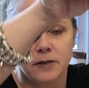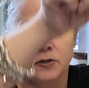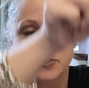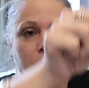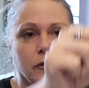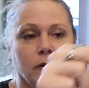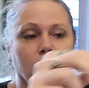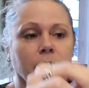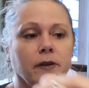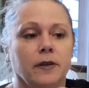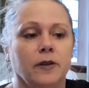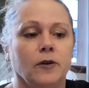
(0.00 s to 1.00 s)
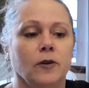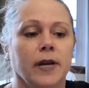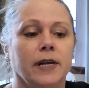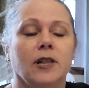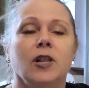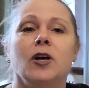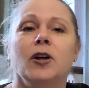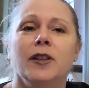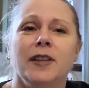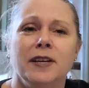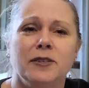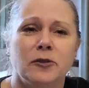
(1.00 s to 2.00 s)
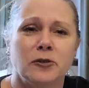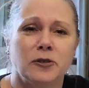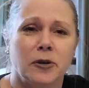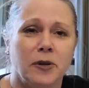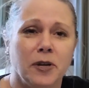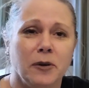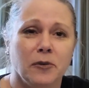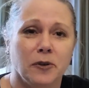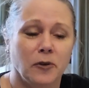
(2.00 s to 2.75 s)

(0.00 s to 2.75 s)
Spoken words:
So they're like, these are so cute.